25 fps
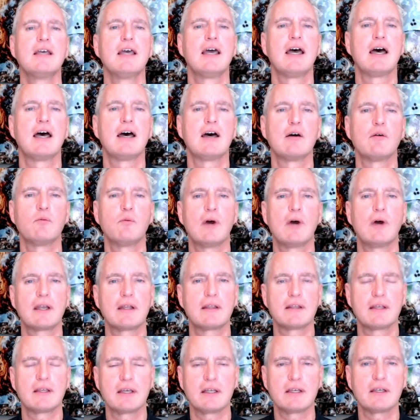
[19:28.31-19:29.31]
Uh, one
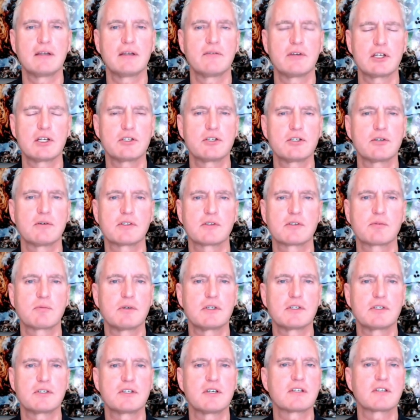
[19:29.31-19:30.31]
of the individuals
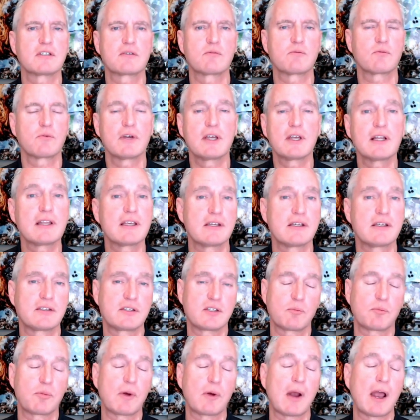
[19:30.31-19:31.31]
was just really
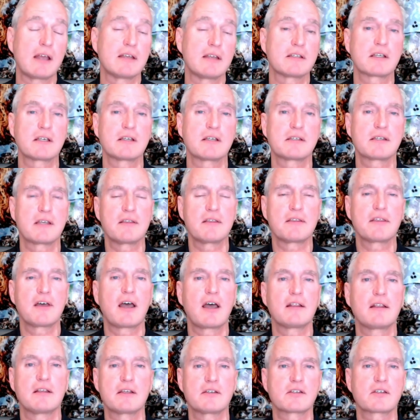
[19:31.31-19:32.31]
surprised because they
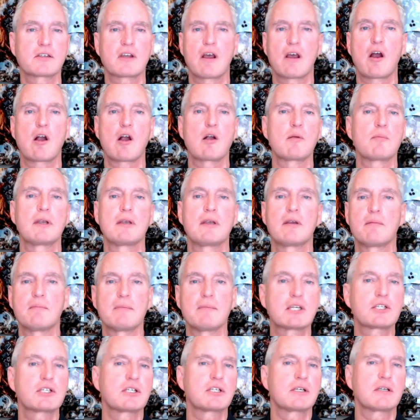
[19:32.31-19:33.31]
thought this carbon
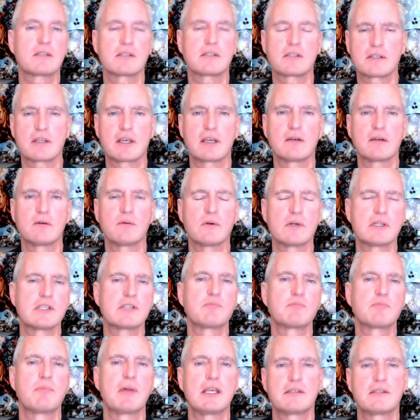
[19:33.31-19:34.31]
emissions thing
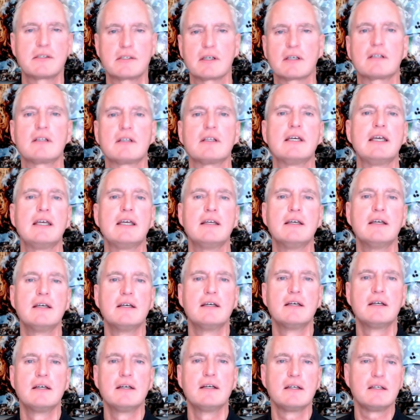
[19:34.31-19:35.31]
was basically
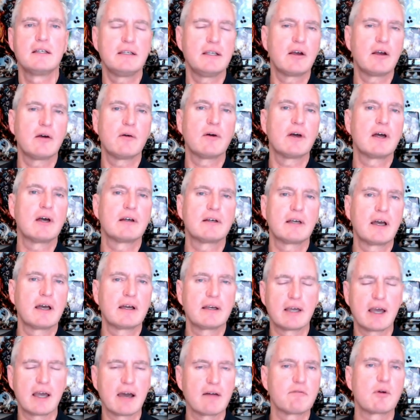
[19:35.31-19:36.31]
you know a, a
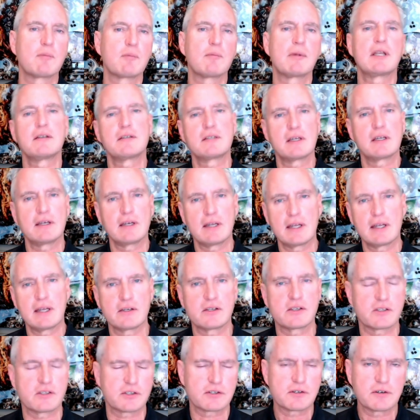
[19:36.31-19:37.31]
government and
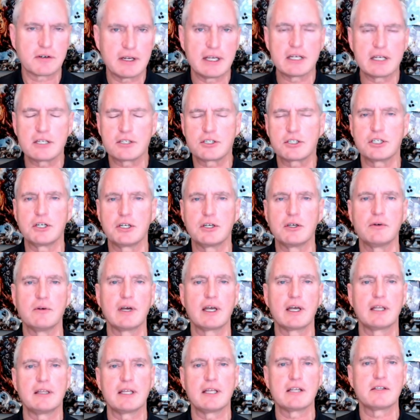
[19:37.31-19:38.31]
industry issue
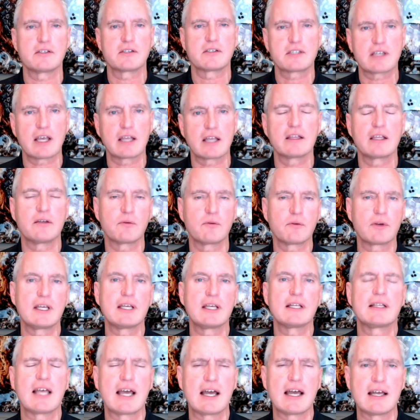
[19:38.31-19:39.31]
and then suddenly
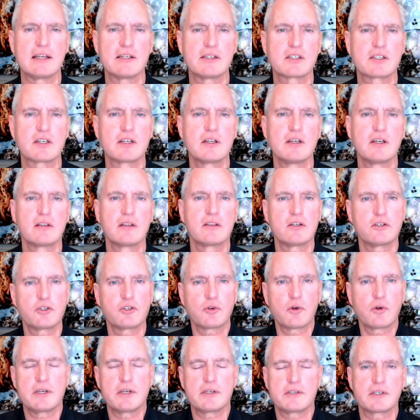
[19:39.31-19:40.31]
realize the
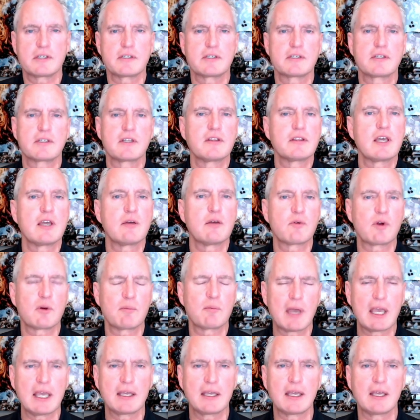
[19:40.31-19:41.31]
choices that they were
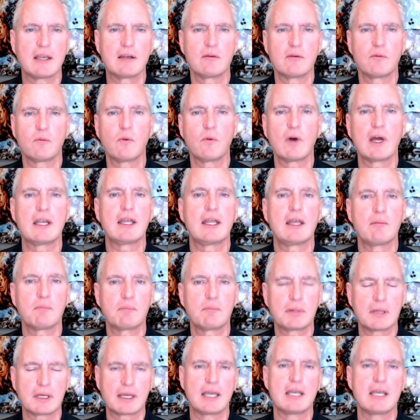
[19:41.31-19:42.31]
making what
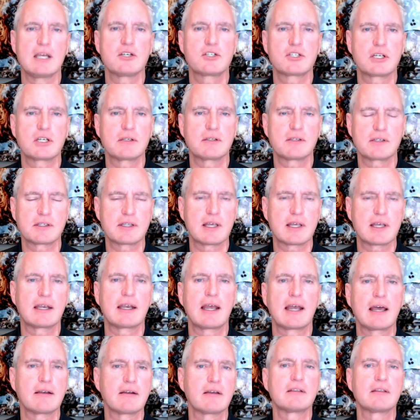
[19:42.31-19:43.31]
implications that
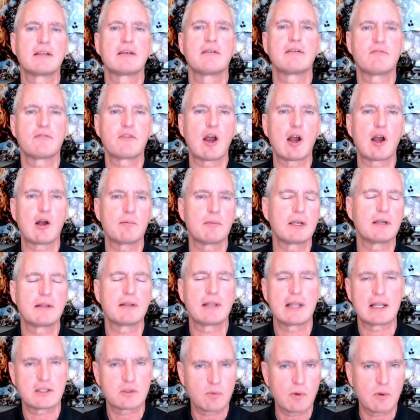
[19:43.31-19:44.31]
had on the environment
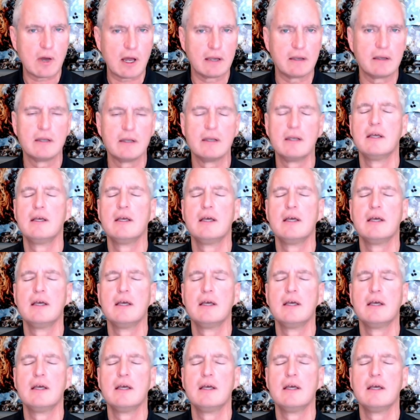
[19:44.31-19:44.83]
that's one